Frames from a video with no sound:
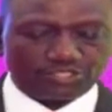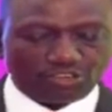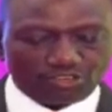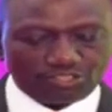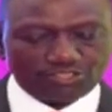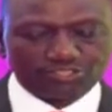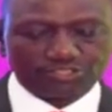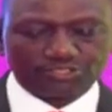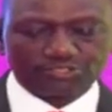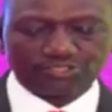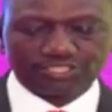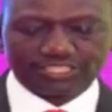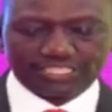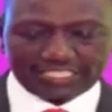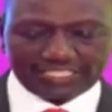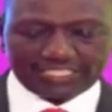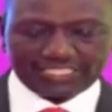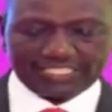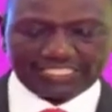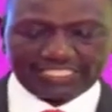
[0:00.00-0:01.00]
should
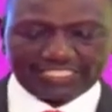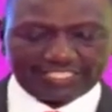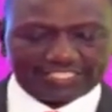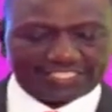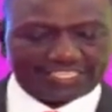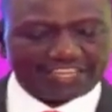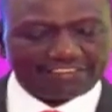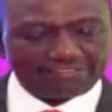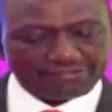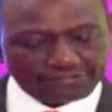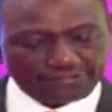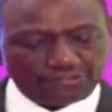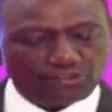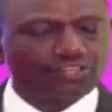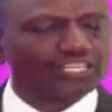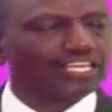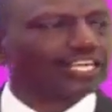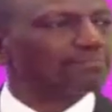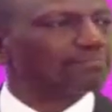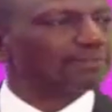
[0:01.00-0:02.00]
also dedicate their
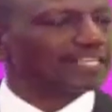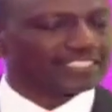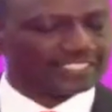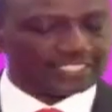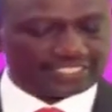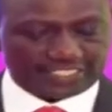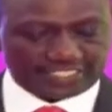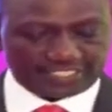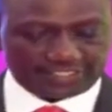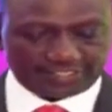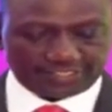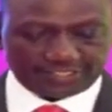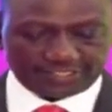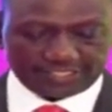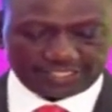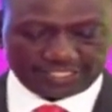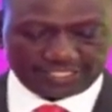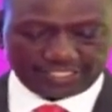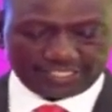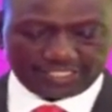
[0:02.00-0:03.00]
full
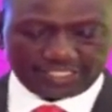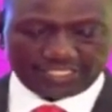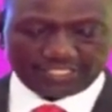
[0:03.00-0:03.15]
capacities